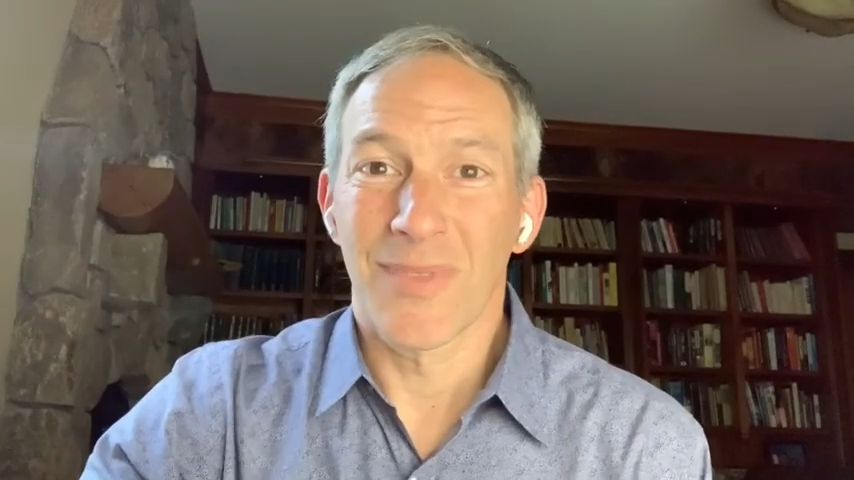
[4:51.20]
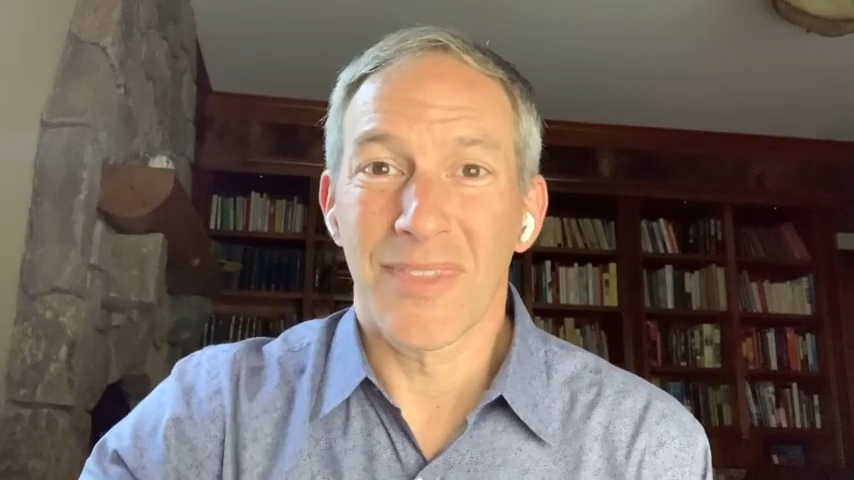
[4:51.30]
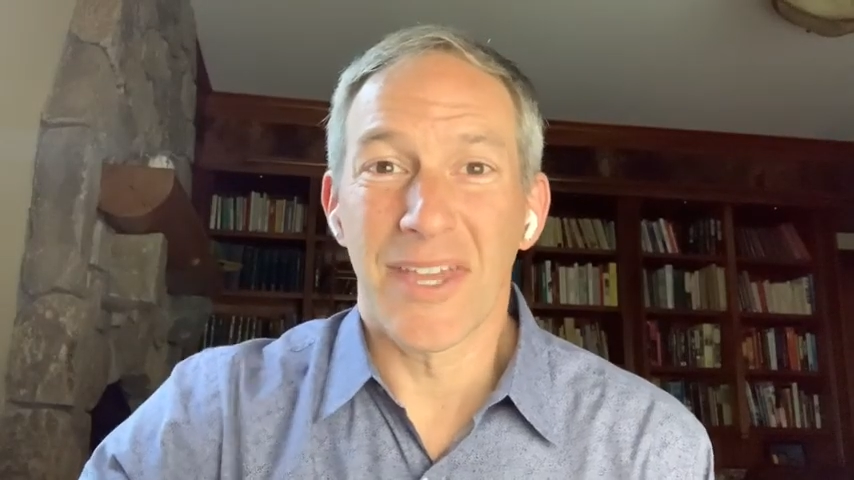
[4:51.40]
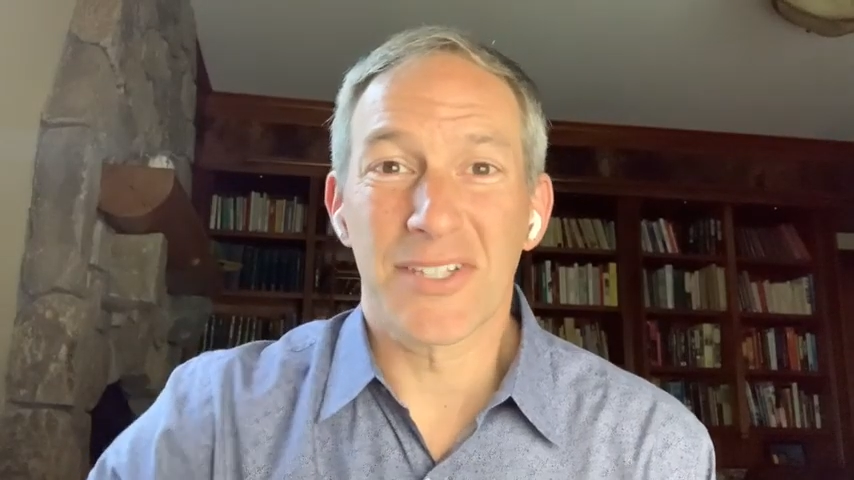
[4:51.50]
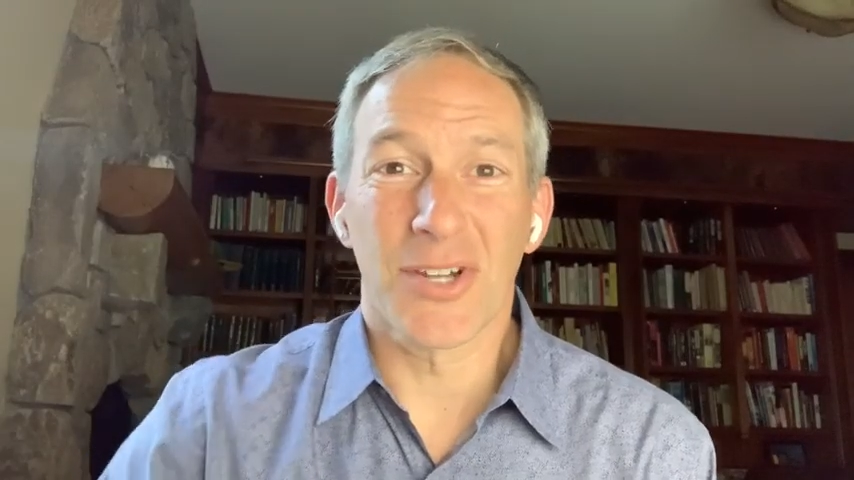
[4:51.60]

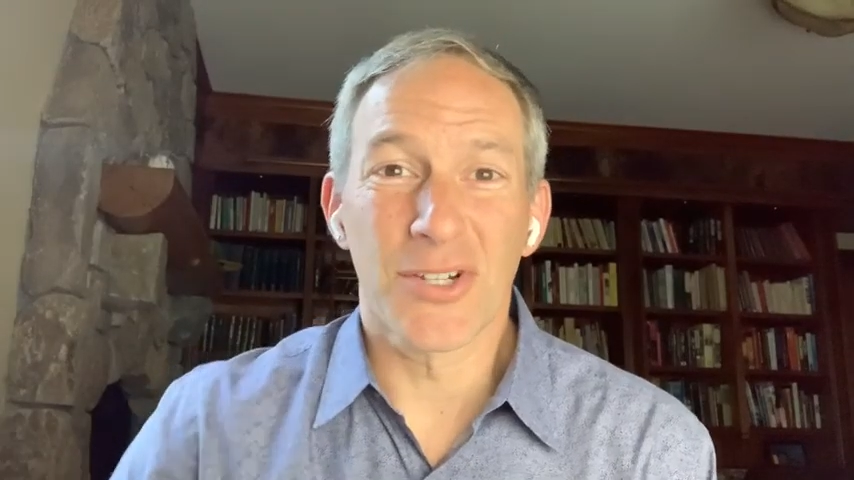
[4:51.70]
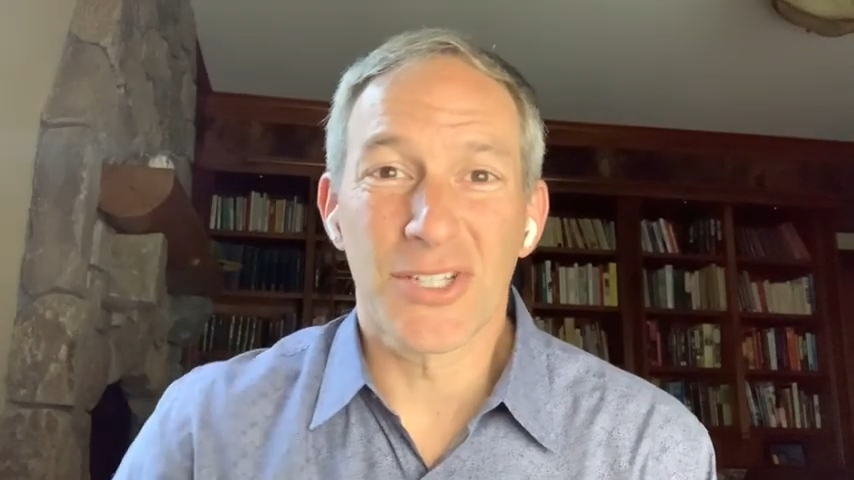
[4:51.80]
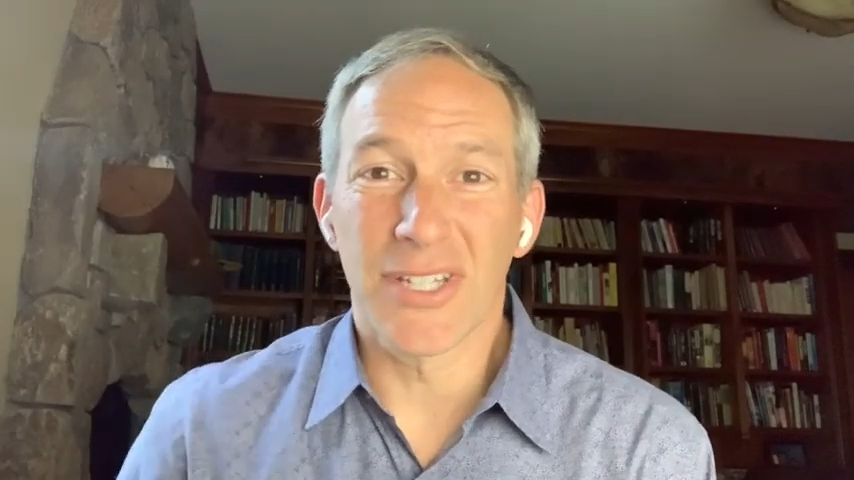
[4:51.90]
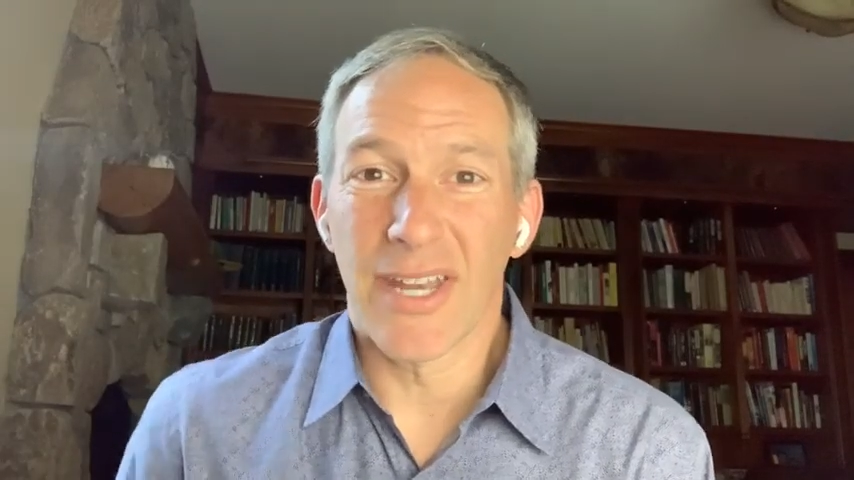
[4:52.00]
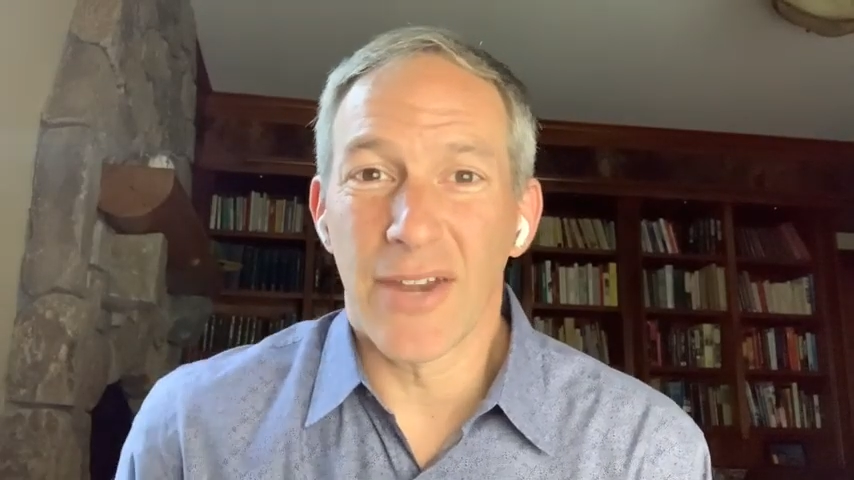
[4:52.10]
Thanks,
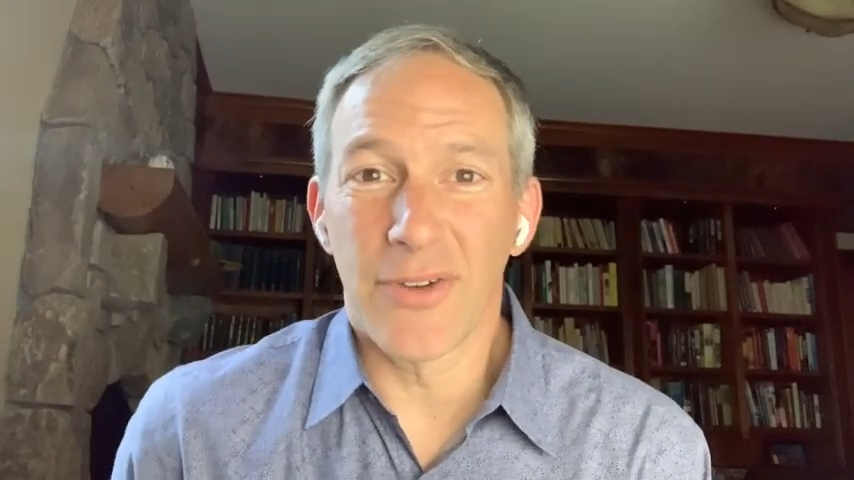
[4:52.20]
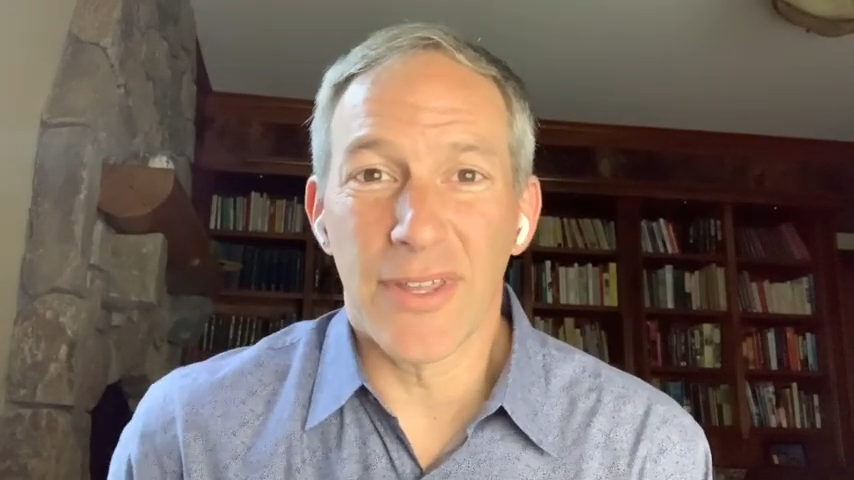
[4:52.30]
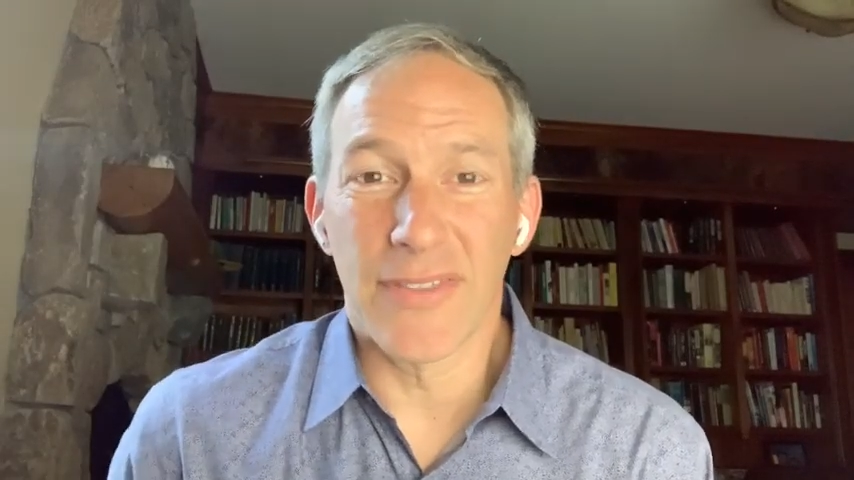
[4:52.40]
Archie and Henry.